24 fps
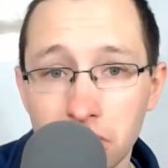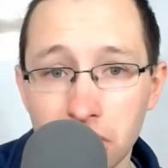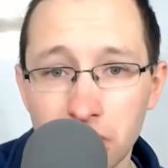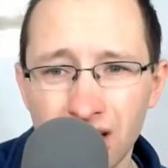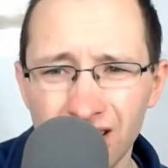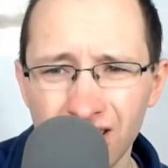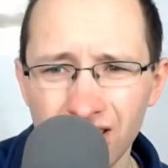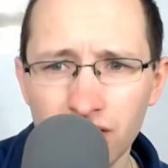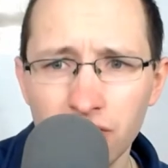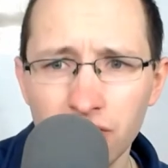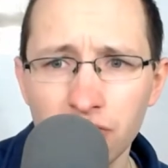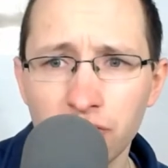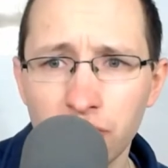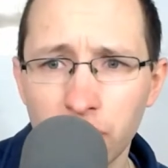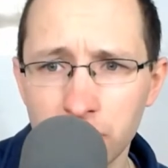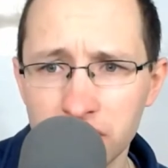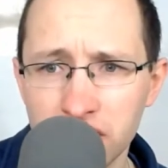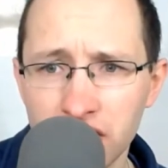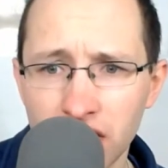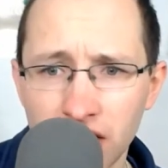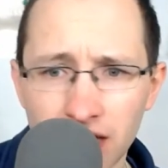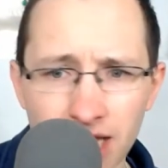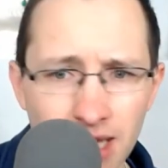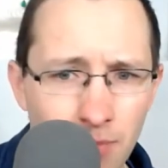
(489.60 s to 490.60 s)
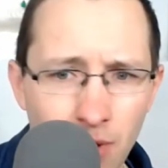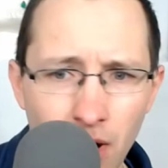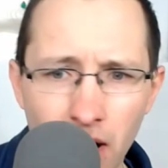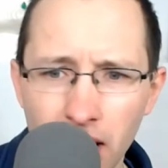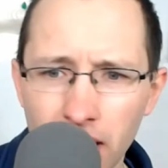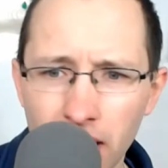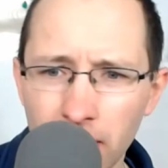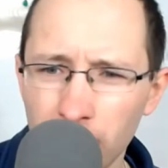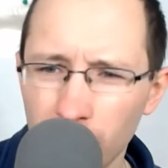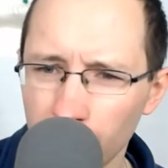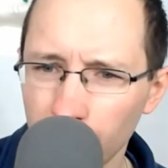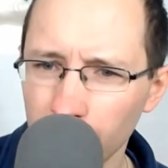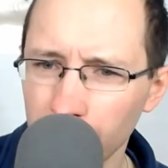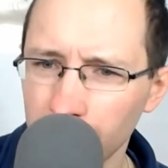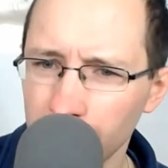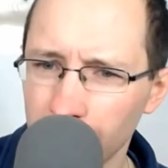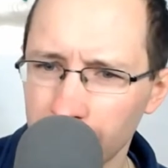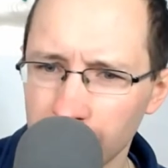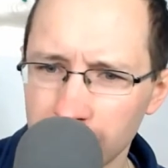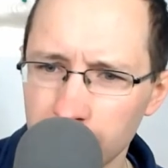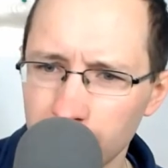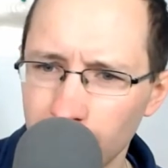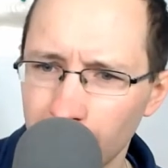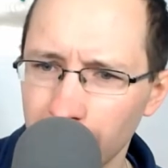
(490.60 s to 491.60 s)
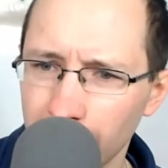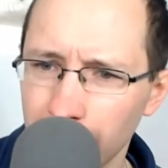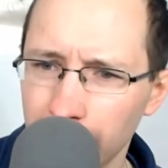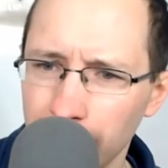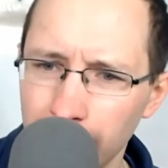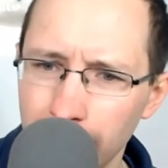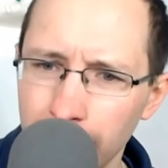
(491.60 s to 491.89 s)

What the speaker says: A little squishy on the bottom, but really not too bad.